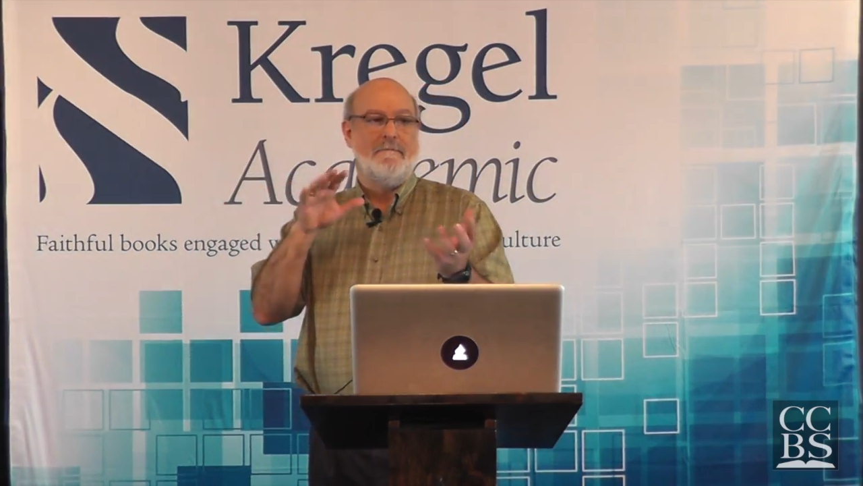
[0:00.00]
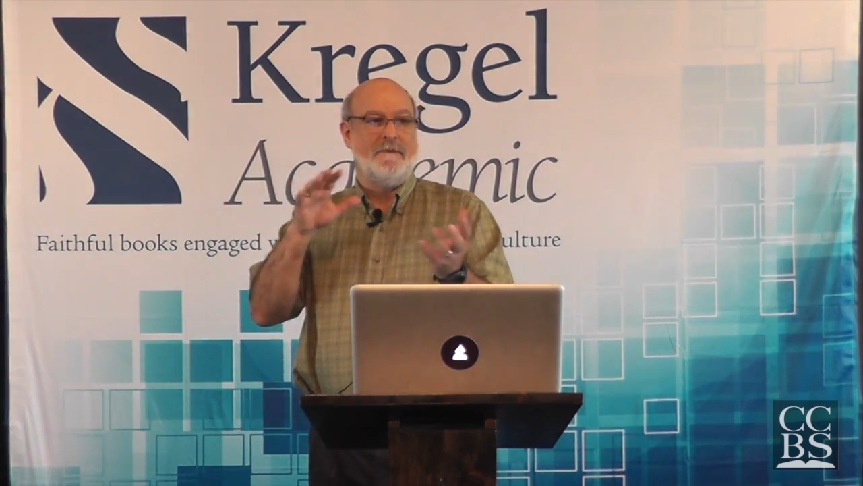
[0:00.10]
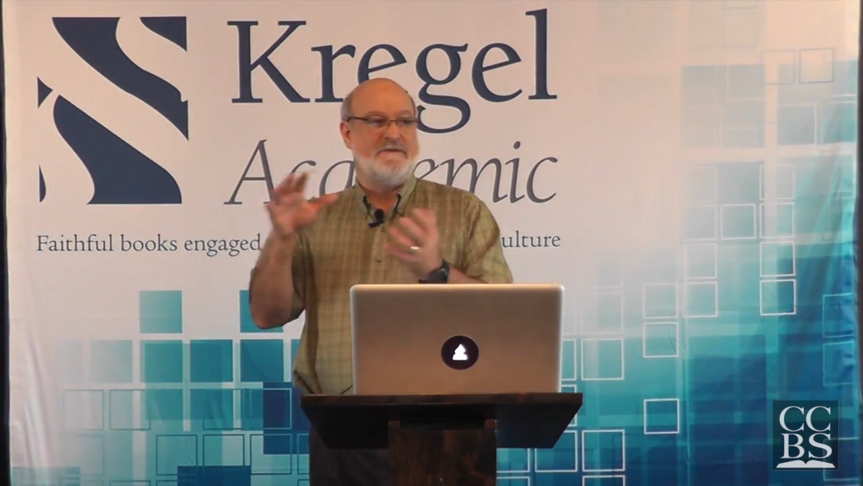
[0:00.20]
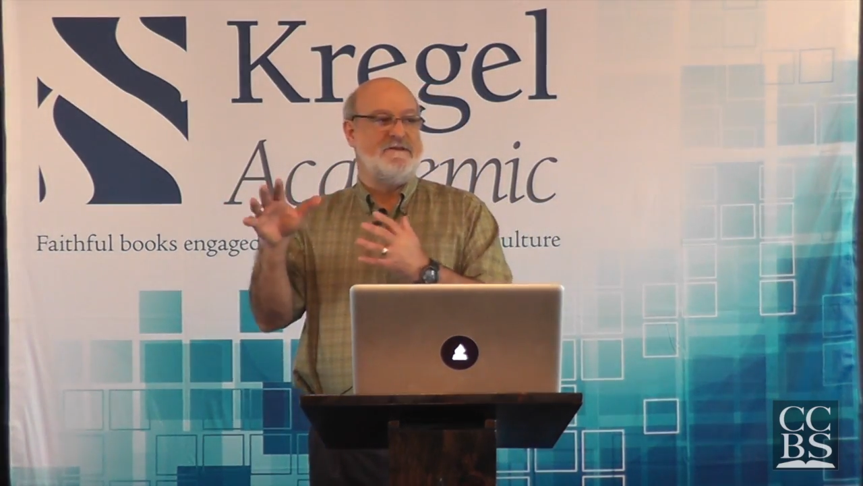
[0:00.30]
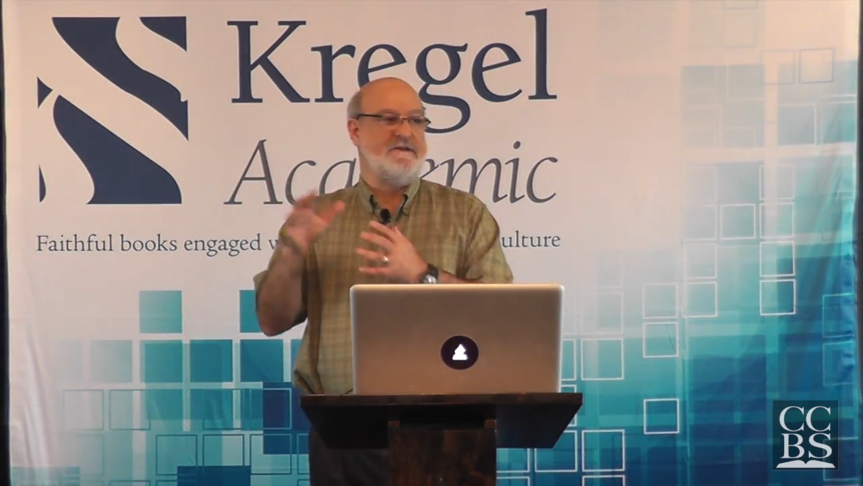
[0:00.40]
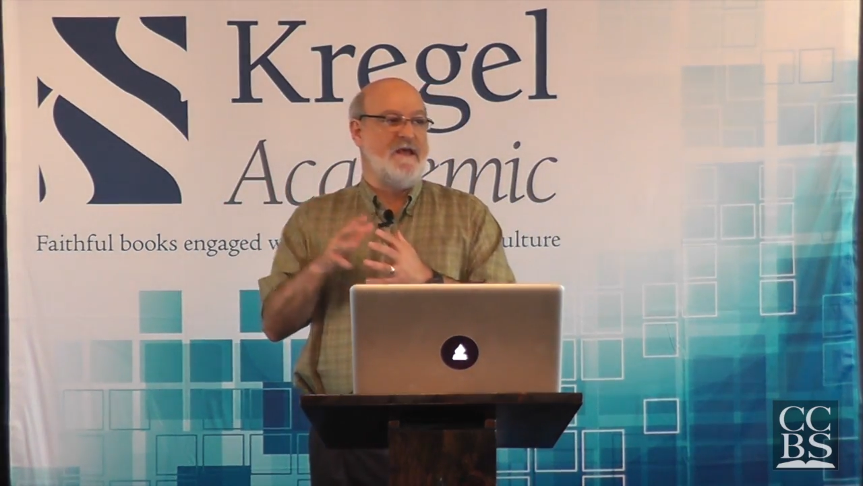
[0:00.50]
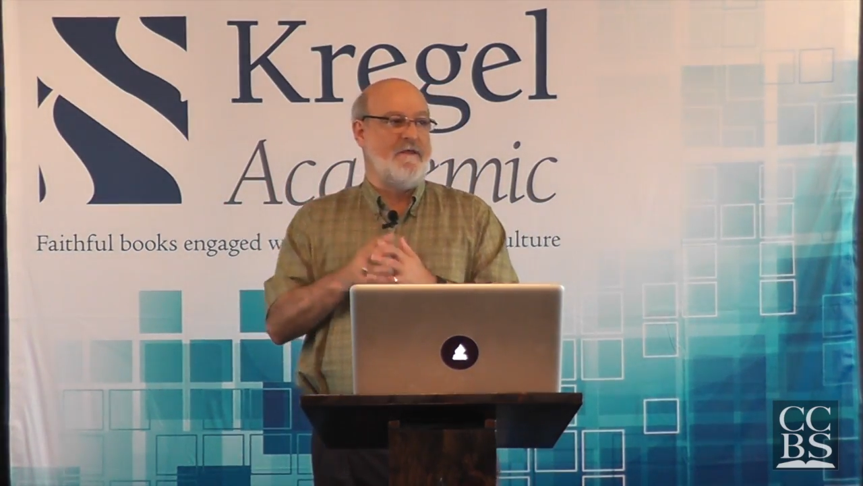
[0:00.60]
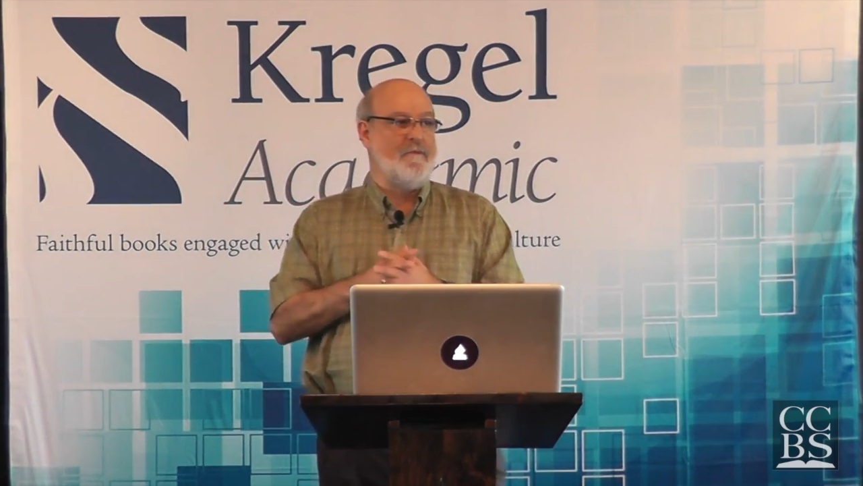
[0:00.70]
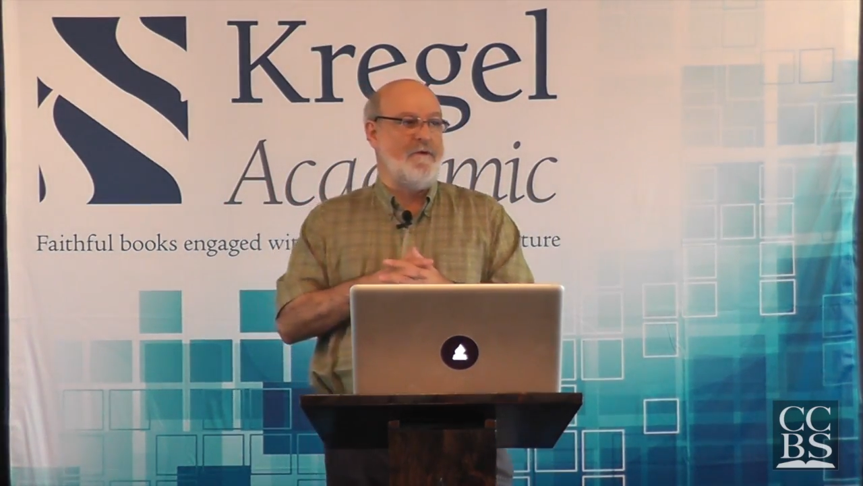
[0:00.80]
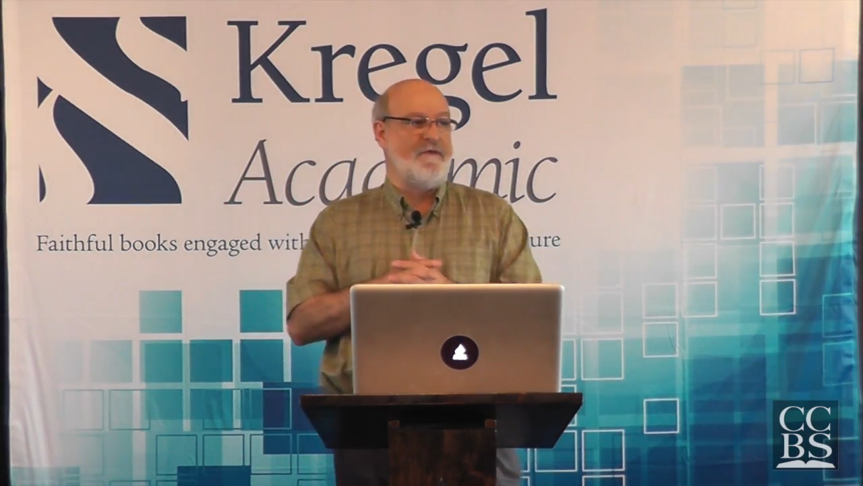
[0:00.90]
mixing
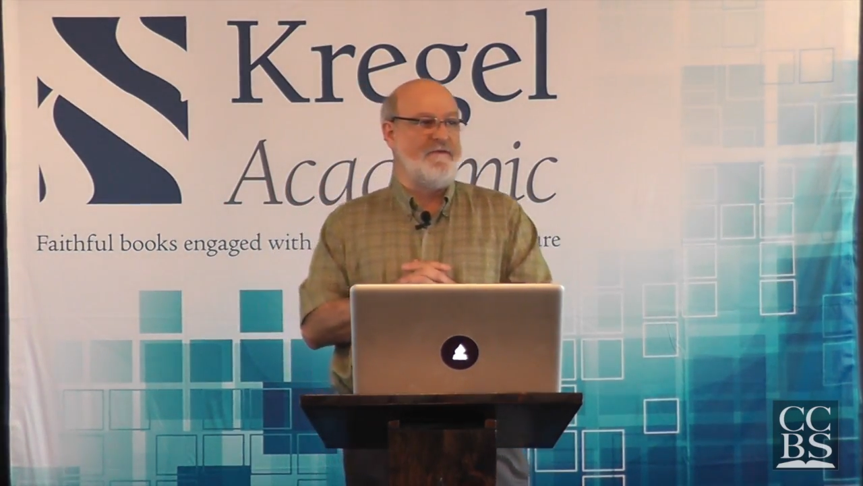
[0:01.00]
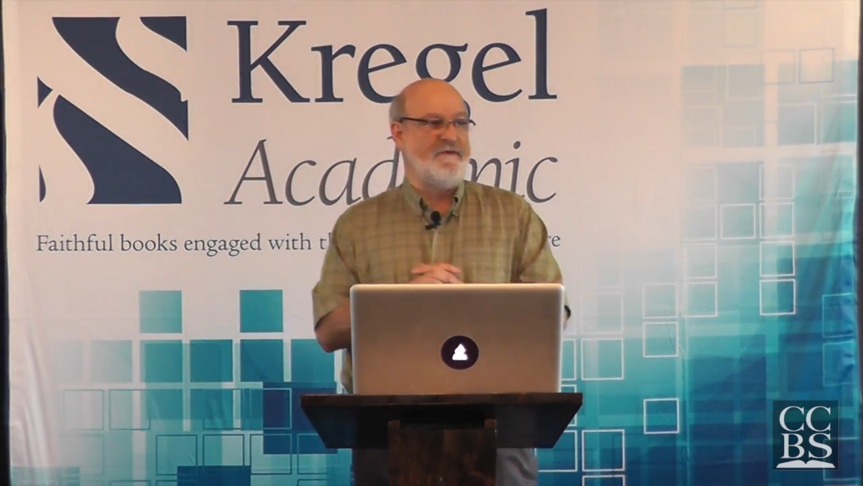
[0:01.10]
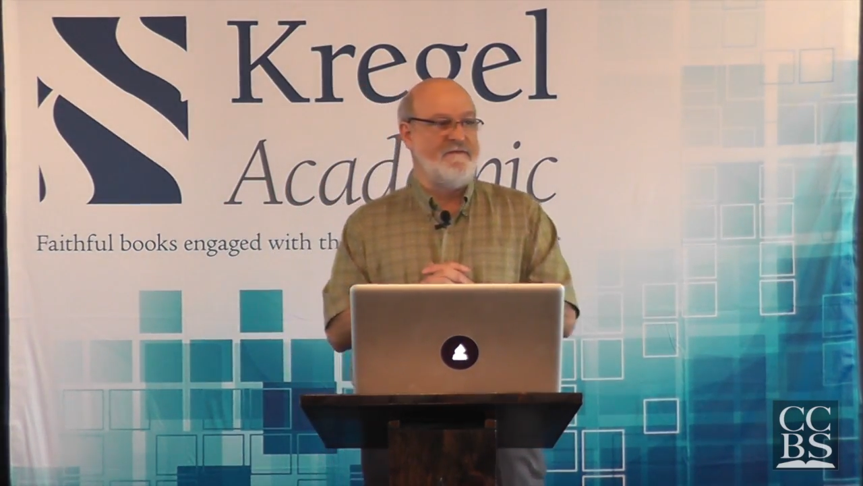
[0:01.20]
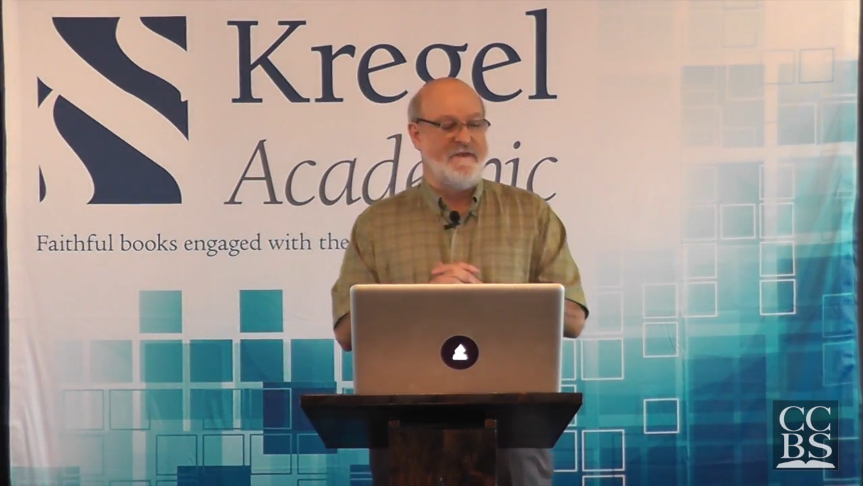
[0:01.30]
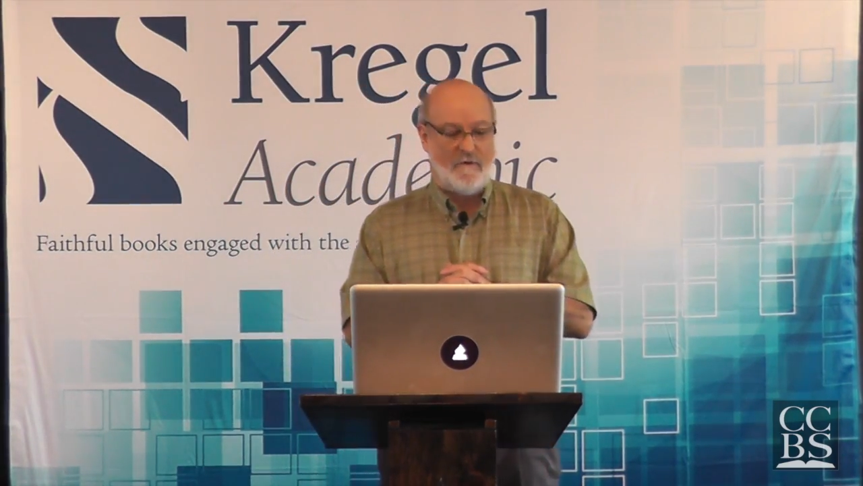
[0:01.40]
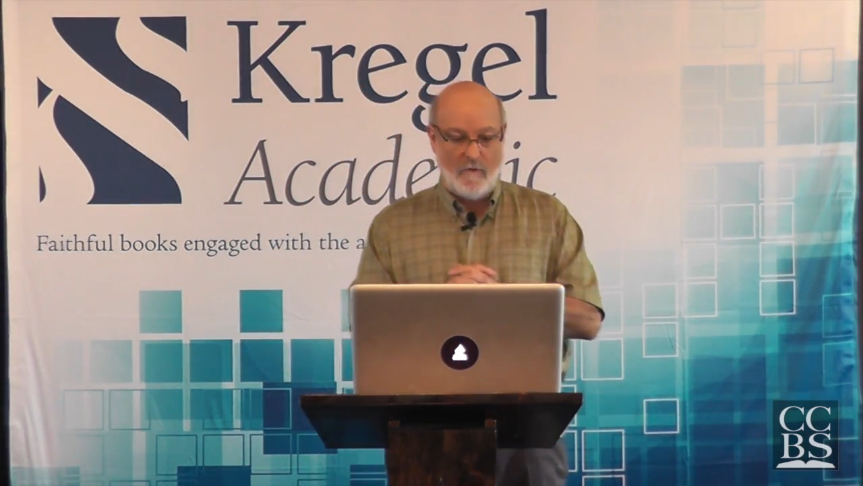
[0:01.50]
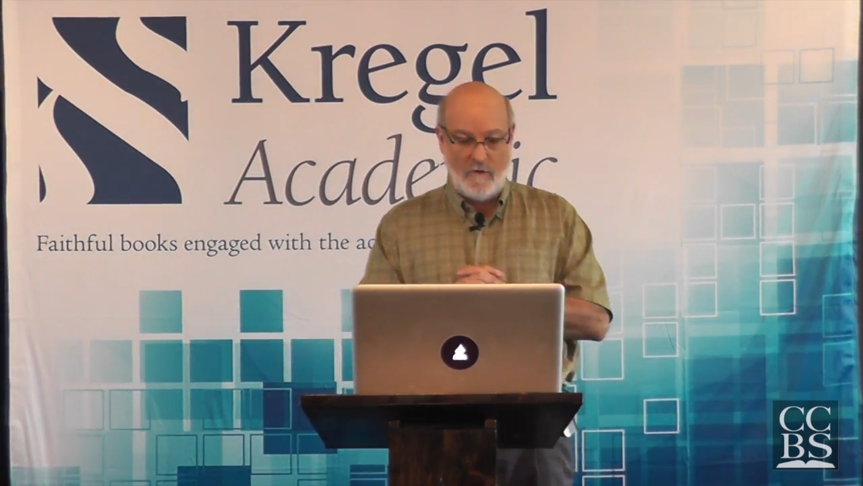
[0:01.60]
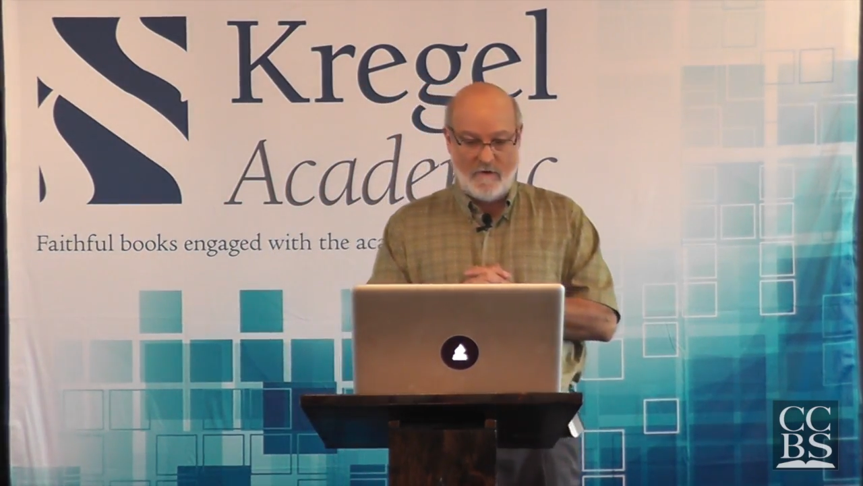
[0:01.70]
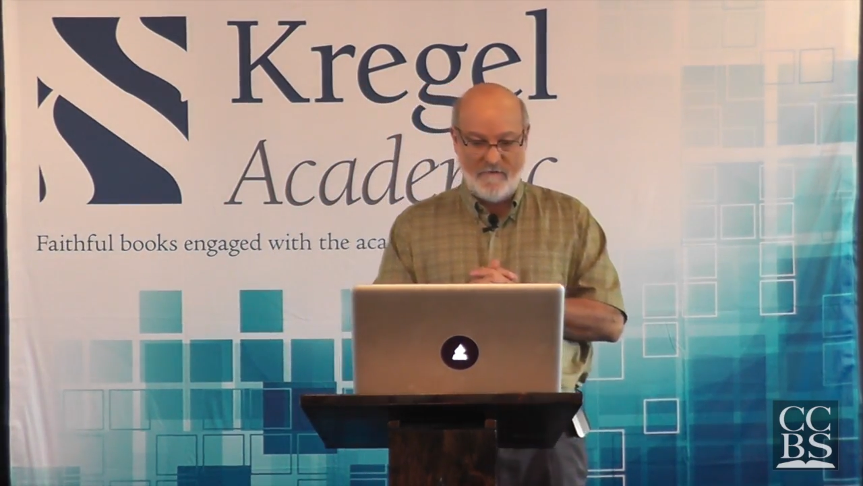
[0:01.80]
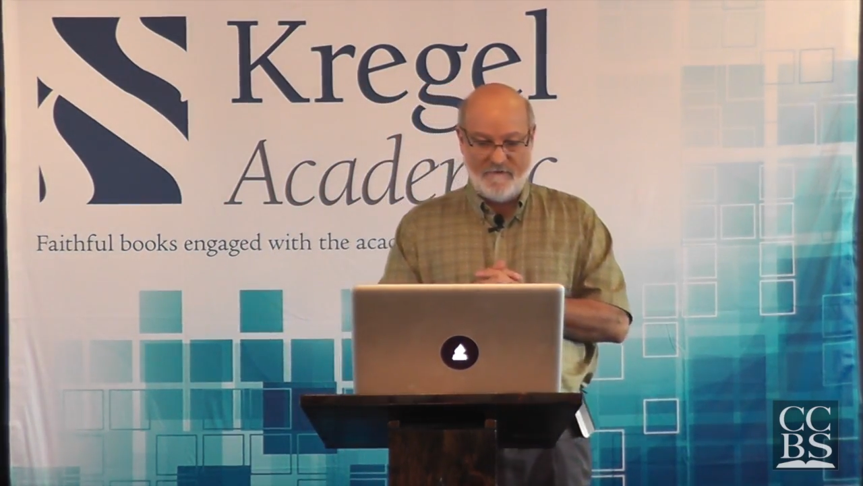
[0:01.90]
together what they think the
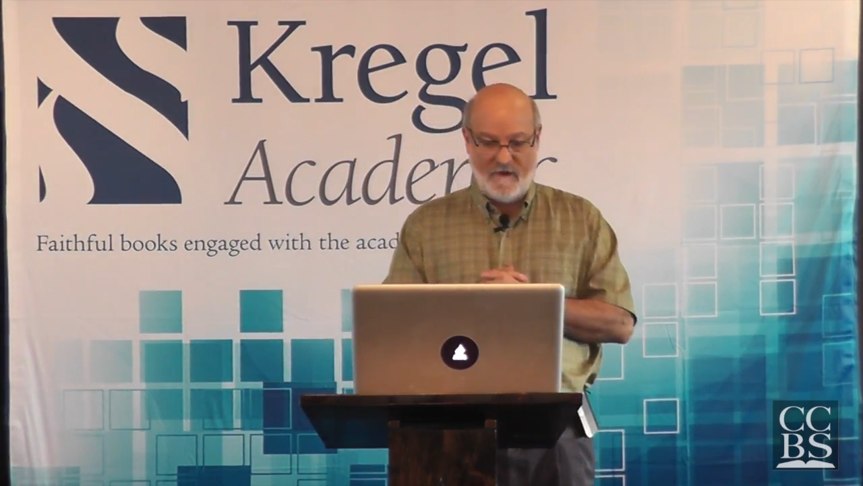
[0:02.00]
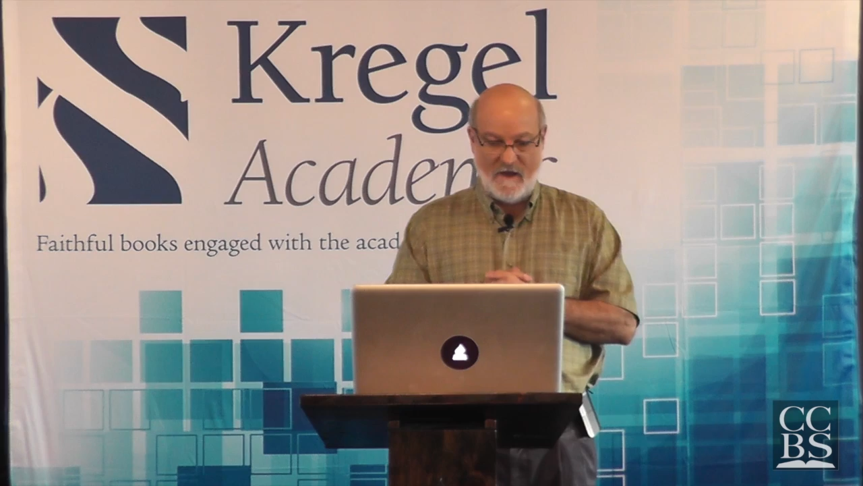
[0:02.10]
order of the